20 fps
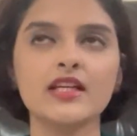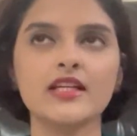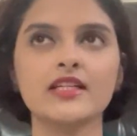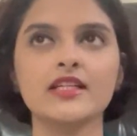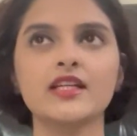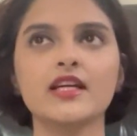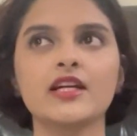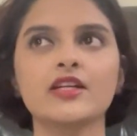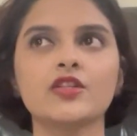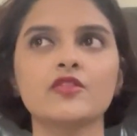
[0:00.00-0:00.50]

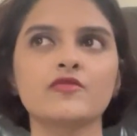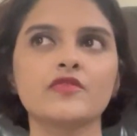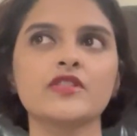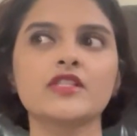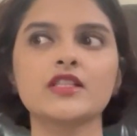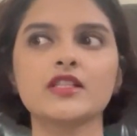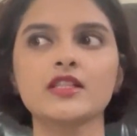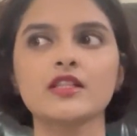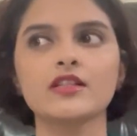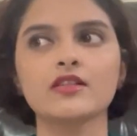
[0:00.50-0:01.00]
any kind of
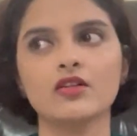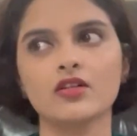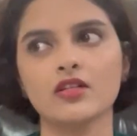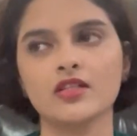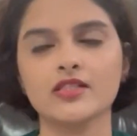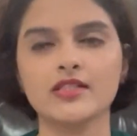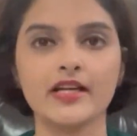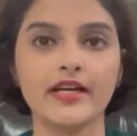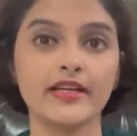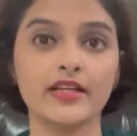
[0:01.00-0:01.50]
physical or
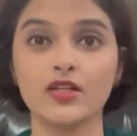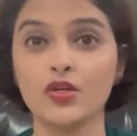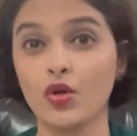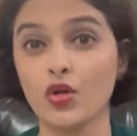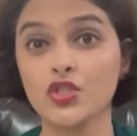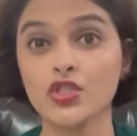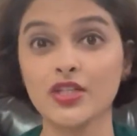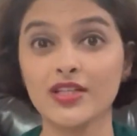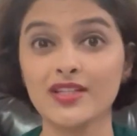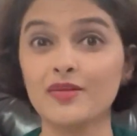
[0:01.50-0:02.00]

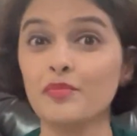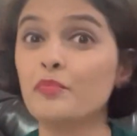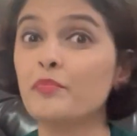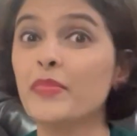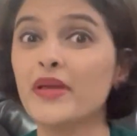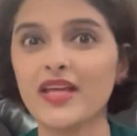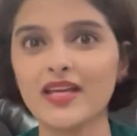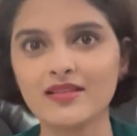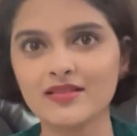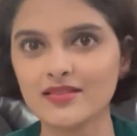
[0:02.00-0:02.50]
psychological
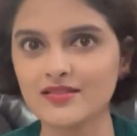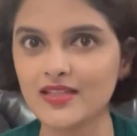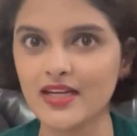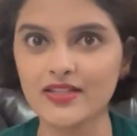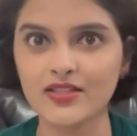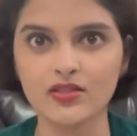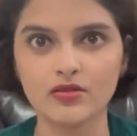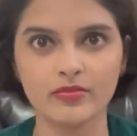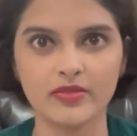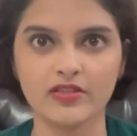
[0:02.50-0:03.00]
pain that
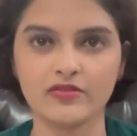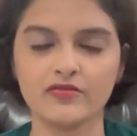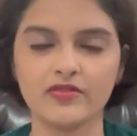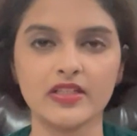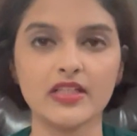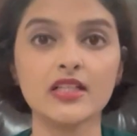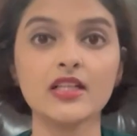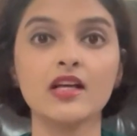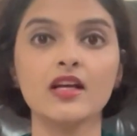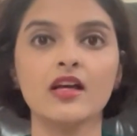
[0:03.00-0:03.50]
you may
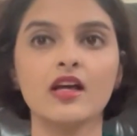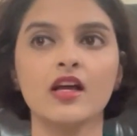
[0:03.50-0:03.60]
feel.